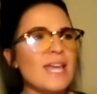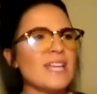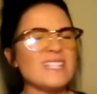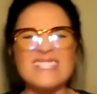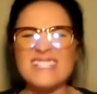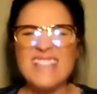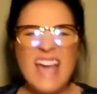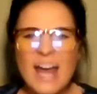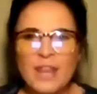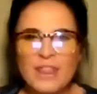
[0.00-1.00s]
it's
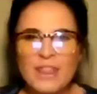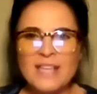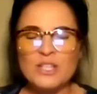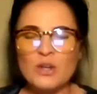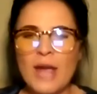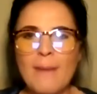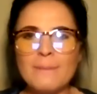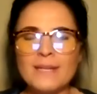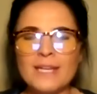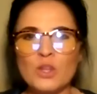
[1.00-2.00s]
sad things that are
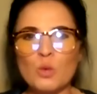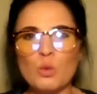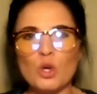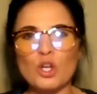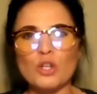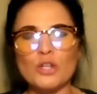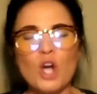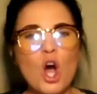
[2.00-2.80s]
happening in the world,